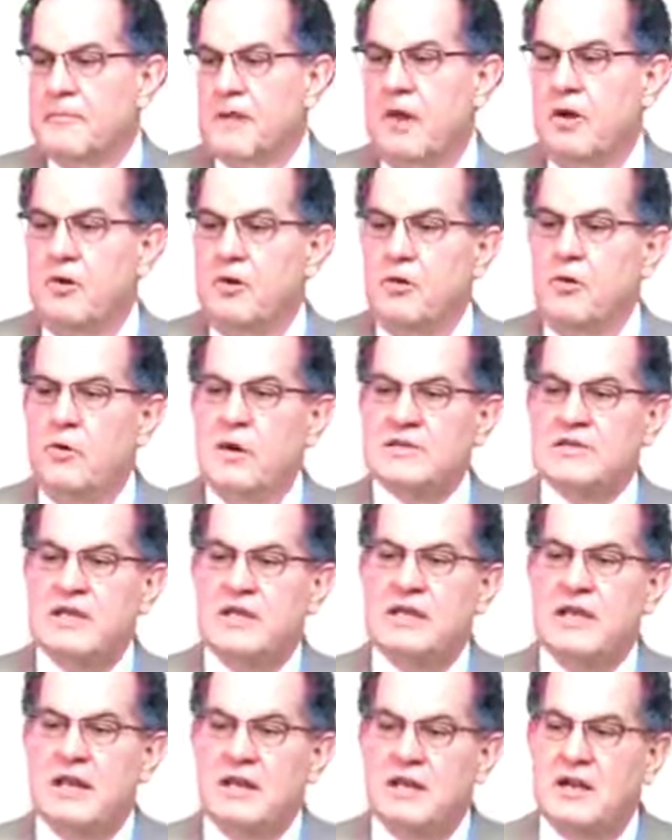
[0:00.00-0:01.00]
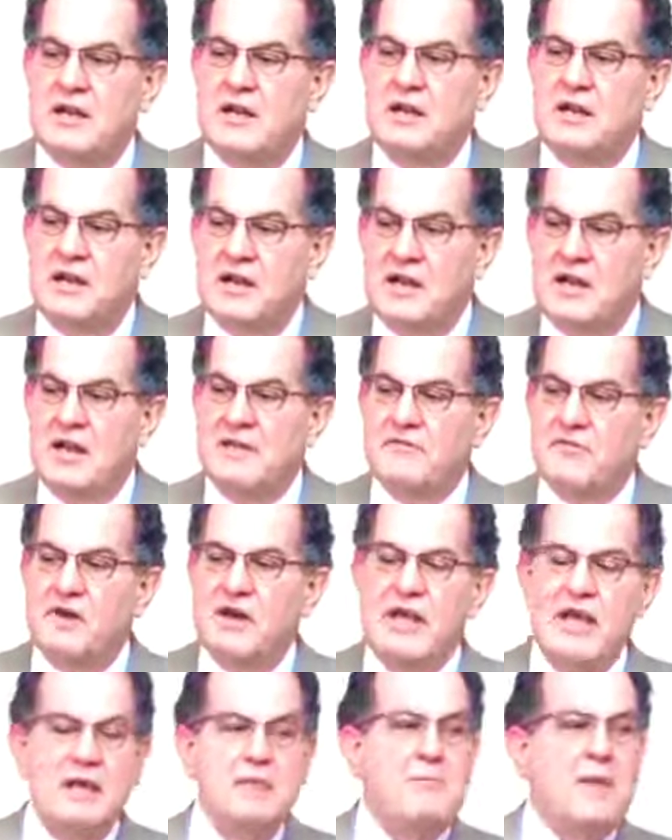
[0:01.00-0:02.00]
And who was it that
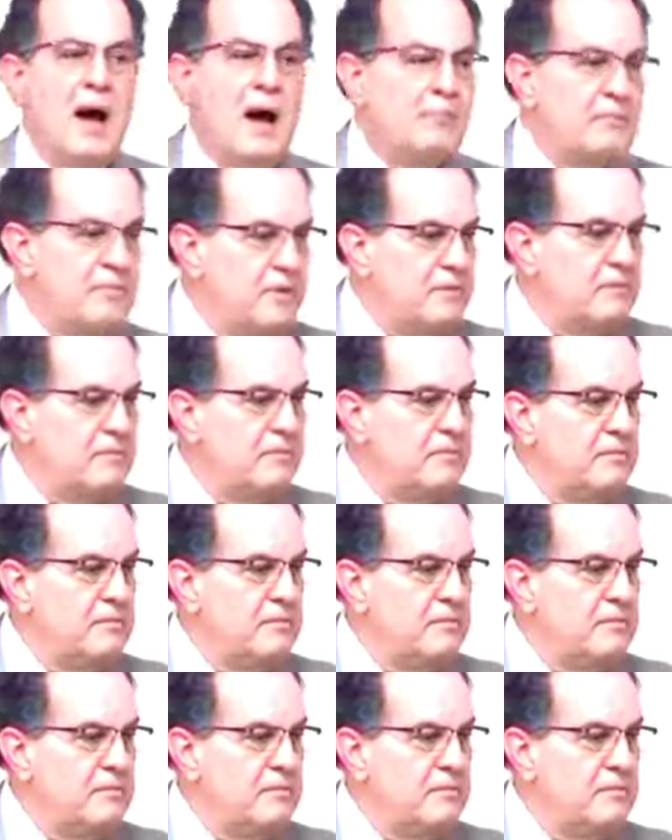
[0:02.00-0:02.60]
delivered him up